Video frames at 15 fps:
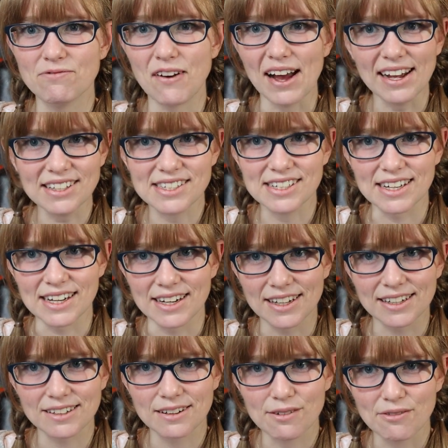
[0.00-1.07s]

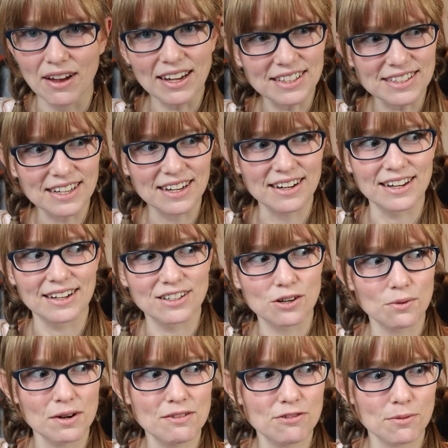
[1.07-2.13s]
fascinating
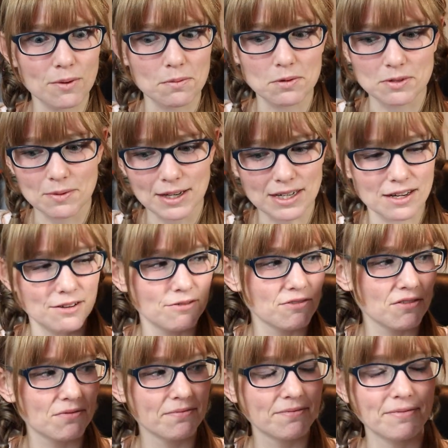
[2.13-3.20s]
to read from her perspective.